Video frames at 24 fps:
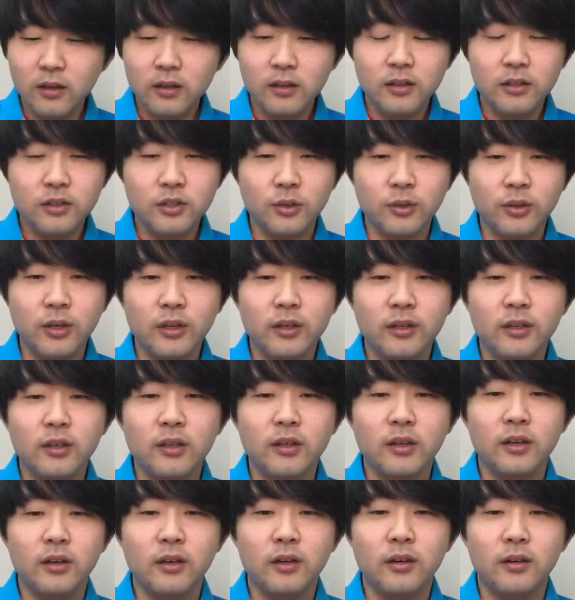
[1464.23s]
So again,
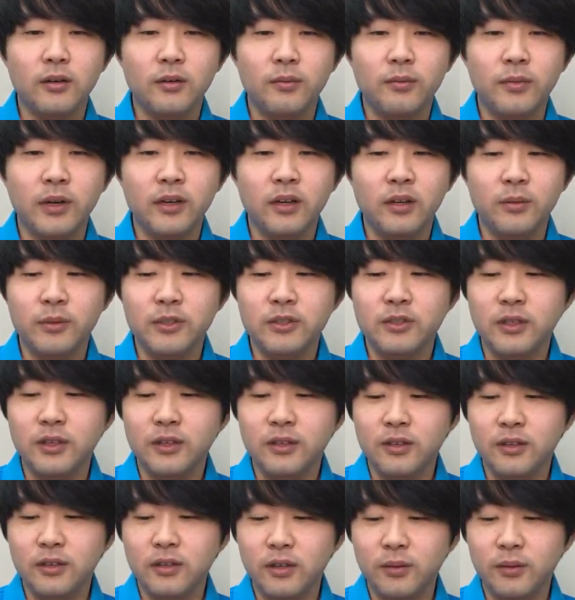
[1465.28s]
my name is Nathan.